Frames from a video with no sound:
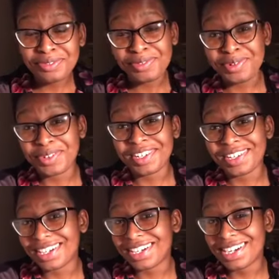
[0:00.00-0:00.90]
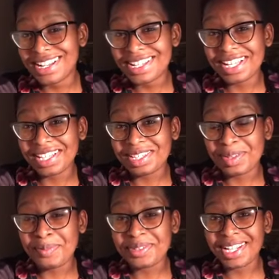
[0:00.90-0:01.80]
for a
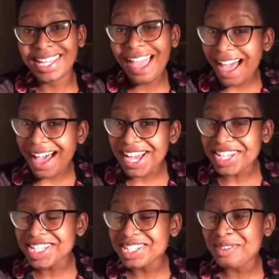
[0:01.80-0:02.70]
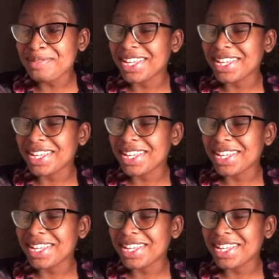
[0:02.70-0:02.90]
little bit of cash,